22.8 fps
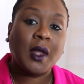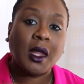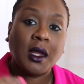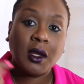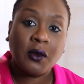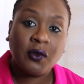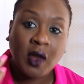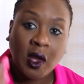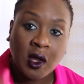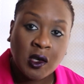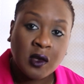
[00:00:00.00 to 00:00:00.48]

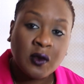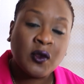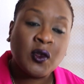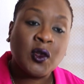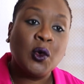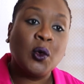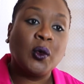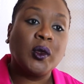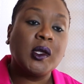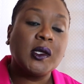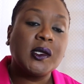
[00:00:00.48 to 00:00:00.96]
if
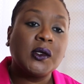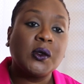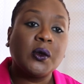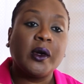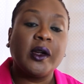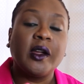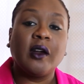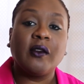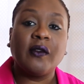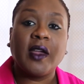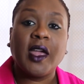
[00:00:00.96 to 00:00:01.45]
you know the
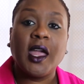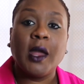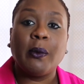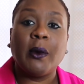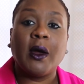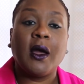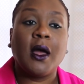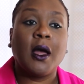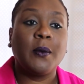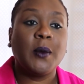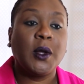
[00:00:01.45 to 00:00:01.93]
story of
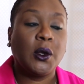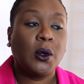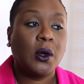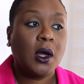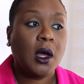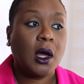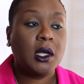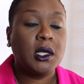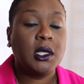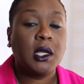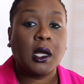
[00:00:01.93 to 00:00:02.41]
Abraham,
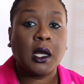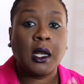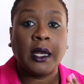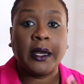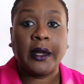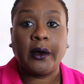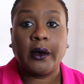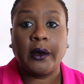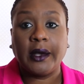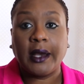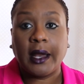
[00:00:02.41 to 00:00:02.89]
God
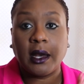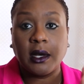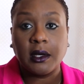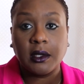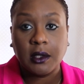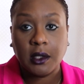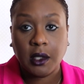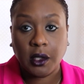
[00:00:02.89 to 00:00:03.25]
declared that